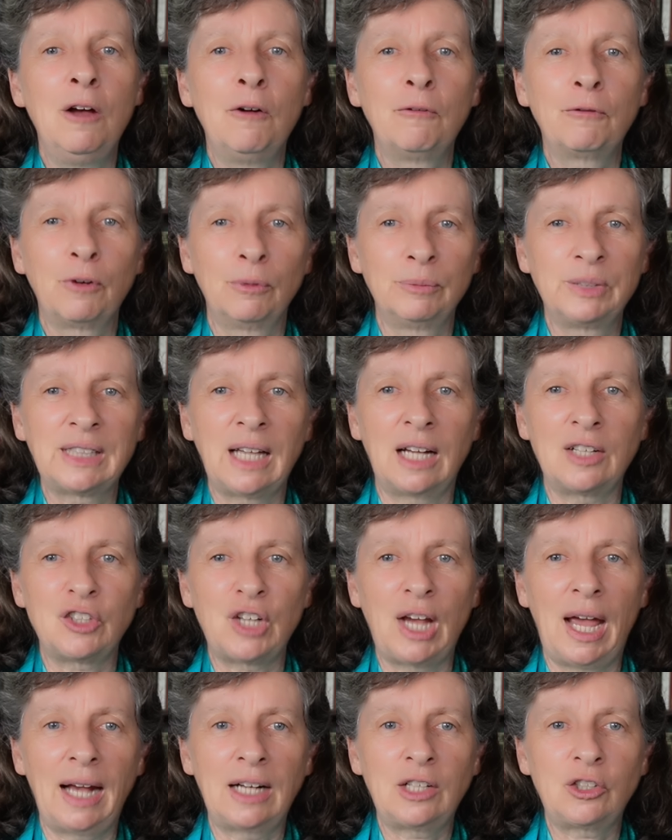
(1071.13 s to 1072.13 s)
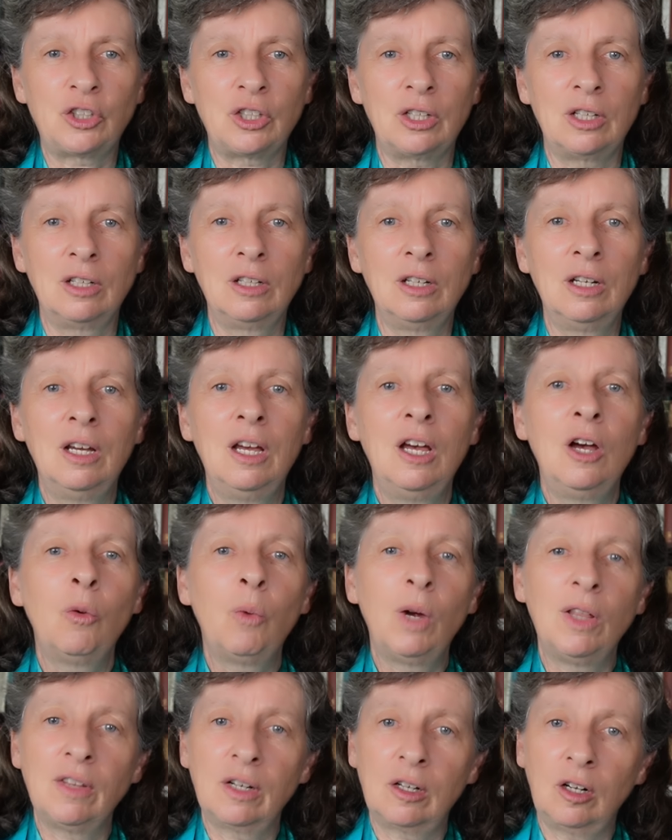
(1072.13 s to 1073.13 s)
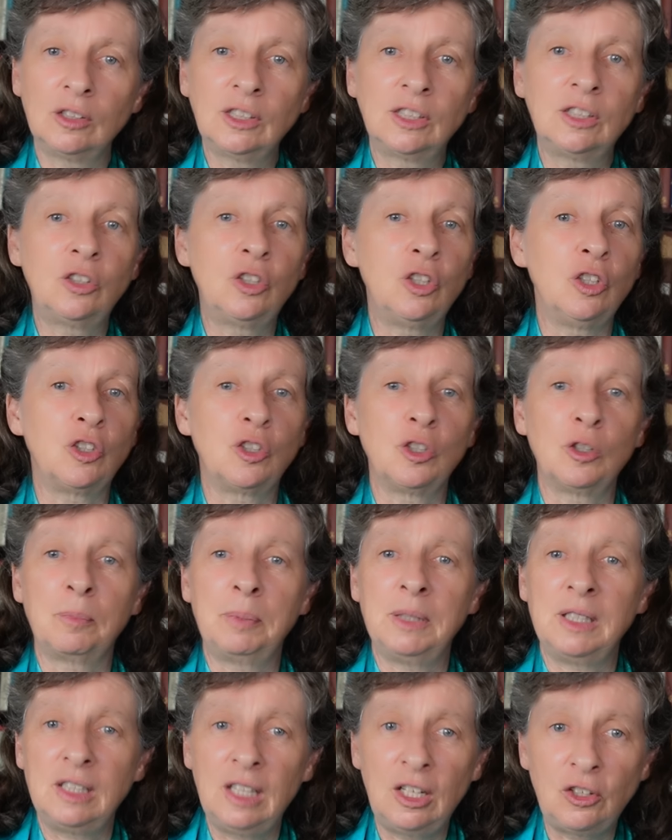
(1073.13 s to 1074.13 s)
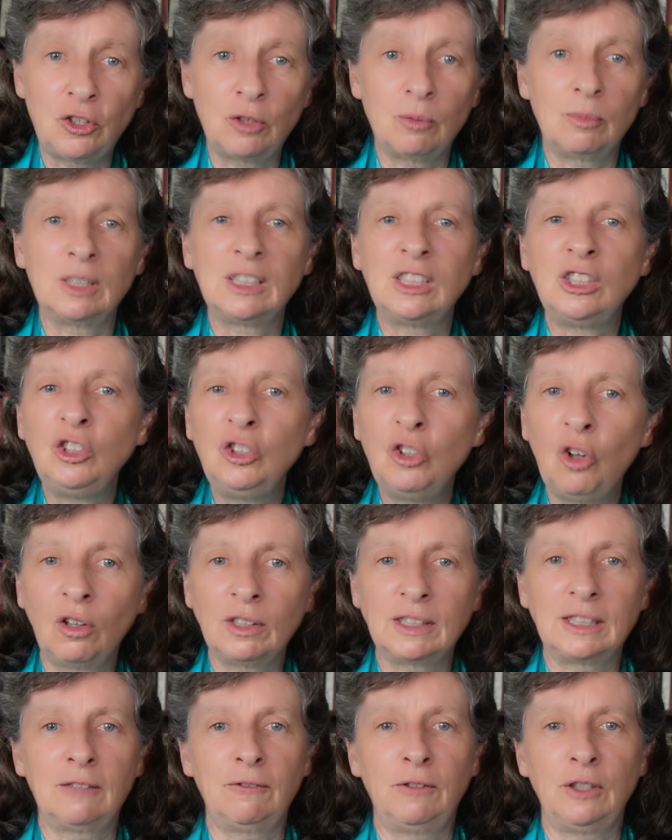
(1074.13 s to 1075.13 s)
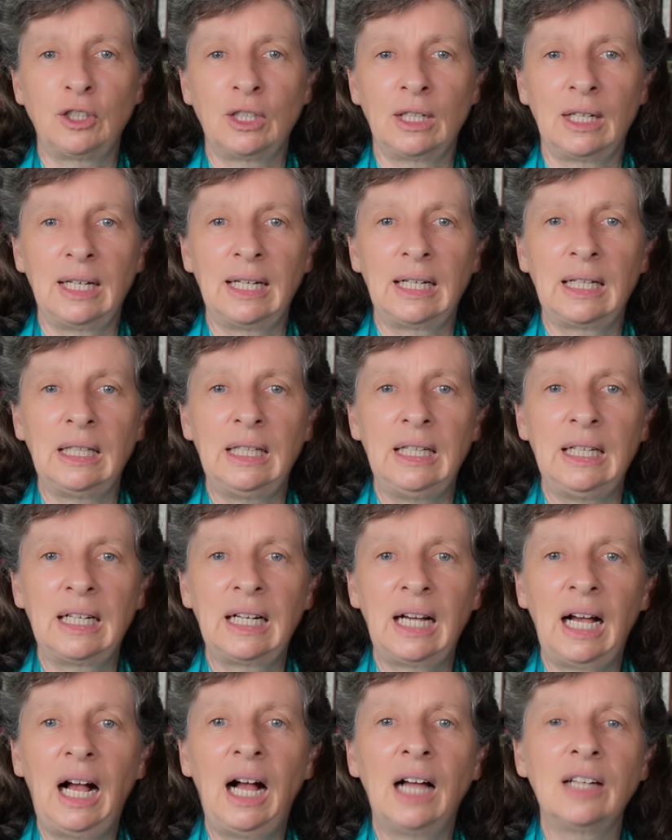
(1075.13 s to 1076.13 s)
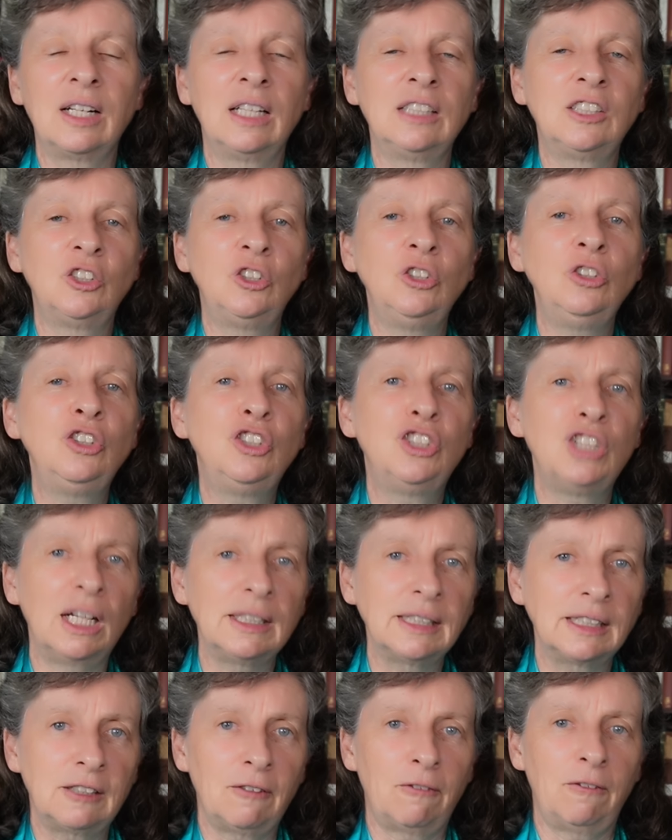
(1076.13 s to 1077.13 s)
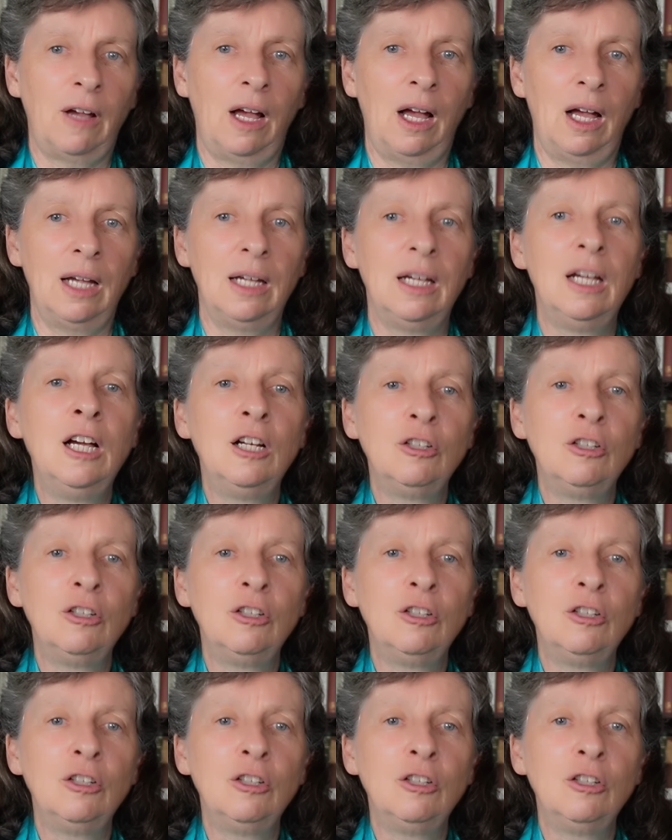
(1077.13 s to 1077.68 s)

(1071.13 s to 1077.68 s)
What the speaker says: from such action when the constitutional position was not sufficiently clear-cut as to justify